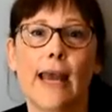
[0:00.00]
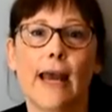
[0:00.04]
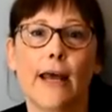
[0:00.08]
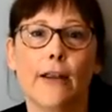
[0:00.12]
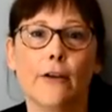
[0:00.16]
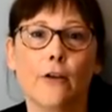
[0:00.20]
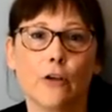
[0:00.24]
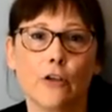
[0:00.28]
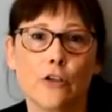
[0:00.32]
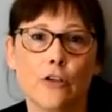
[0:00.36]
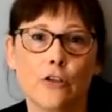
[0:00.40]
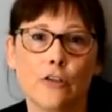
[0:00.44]

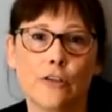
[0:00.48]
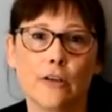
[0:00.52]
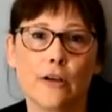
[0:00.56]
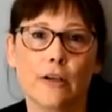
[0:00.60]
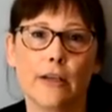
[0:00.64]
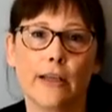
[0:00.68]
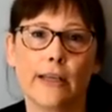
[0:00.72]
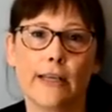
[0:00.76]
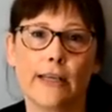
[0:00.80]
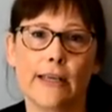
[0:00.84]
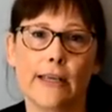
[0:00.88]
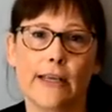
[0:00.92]
and are
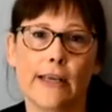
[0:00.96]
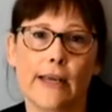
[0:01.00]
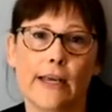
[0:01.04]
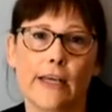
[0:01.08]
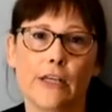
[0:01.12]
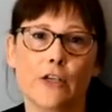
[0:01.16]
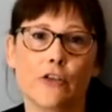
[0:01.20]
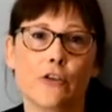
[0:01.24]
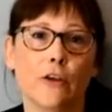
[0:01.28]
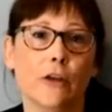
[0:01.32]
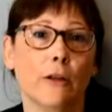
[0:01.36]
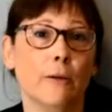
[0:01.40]
still
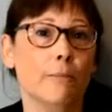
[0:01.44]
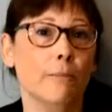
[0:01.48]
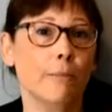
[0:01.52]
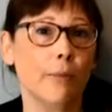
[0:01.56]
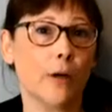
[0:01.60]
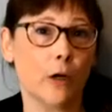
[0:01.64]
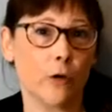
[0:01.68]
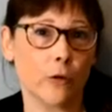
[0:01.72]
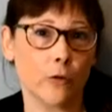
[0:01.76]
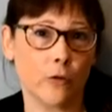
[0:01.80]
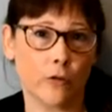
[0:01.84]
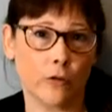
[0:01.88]
engaged in
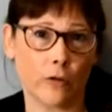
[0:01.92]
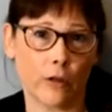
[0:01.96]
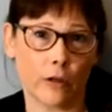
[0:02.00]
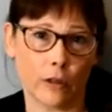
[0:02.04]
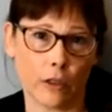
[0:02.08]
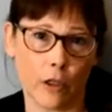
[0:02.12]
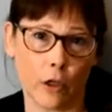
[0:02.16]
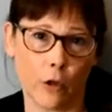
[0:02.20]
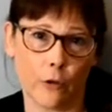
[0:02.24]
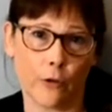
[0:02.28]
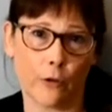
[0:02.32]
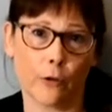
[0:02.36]

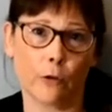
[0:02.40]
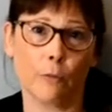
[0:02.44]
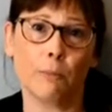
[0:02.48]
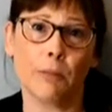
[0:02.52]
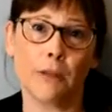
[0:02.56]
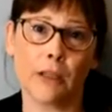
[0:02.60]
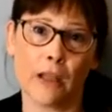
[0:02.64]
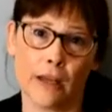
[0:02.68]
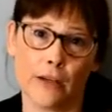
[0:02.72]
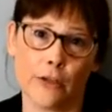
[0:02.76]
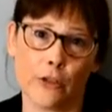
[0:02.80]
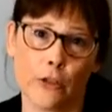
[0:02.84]
post-colonial
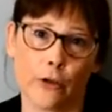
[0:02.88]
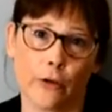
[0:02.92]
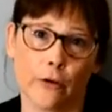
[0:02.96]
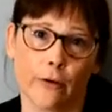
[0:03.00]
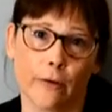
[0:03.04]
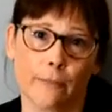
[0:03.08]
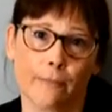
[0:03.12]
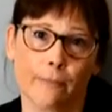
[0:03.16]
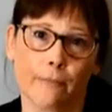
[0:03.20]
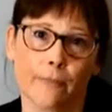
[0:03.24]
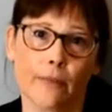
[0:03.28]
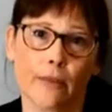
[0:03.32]

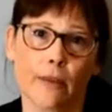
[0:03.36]
plunder.